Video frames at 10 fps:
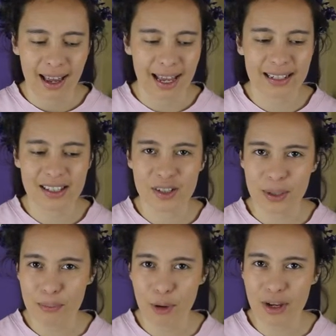And at
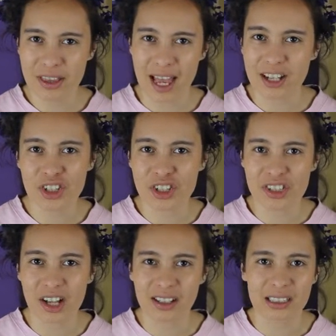some point, that's just
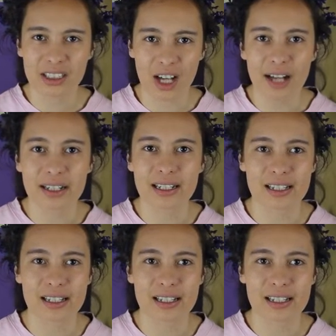not gonna cut it.